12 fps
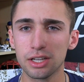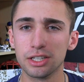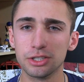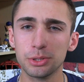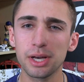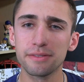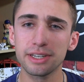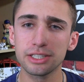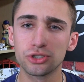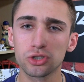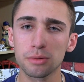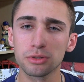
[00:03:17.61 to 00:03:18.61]
Did you have any
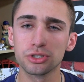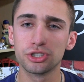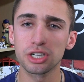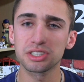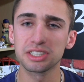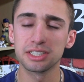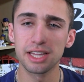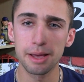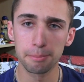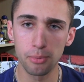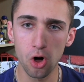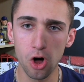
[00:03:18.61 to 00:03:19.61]
trouble adjusting to
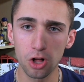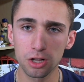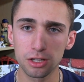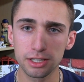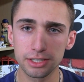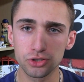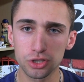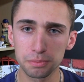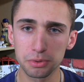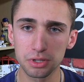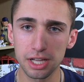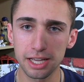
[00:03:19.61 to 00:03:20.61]
that ball in
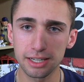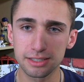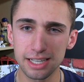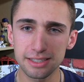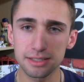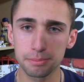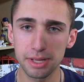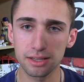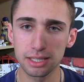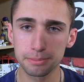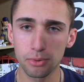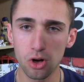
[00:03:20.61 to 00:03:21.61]
triple A? Because that's the big
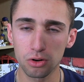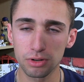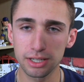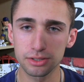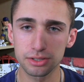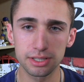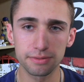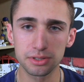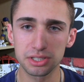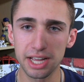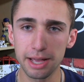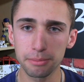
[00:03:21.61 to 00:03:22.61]
league ball, right? Just a different
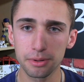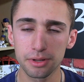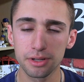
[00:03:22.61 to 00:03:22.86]
stamp?